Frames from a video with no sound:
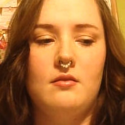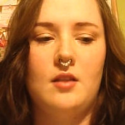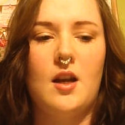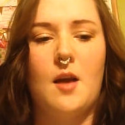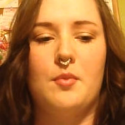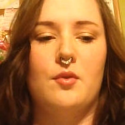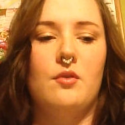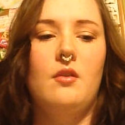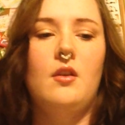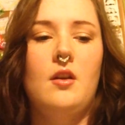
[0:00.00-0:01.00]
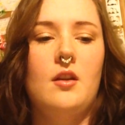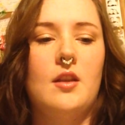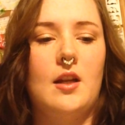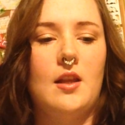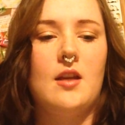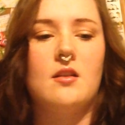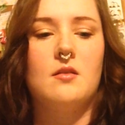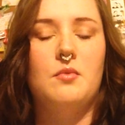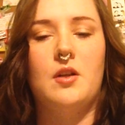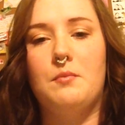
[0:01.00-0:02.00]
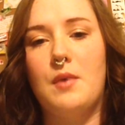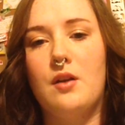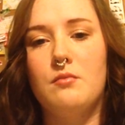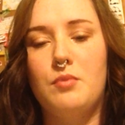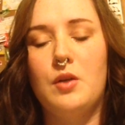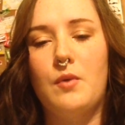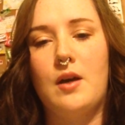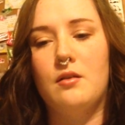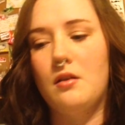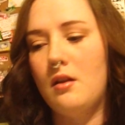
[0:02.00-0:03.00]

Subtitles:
a couple that I liked pretty well.